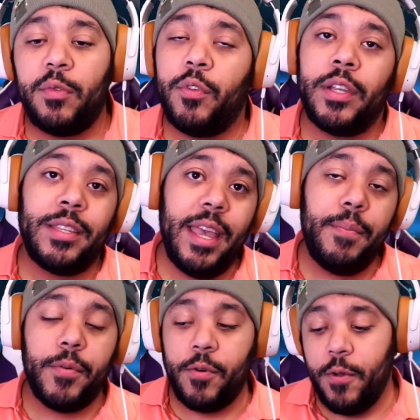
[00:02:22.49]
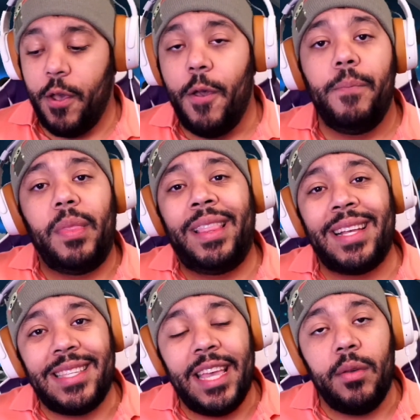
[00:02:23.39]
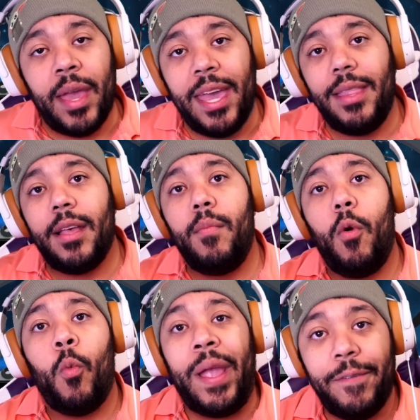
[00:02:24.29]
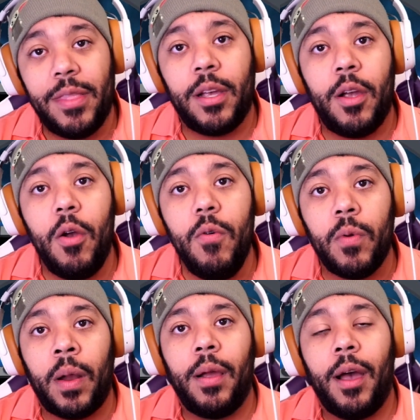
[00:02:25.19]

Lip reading: For example, let's say you hit them with the cone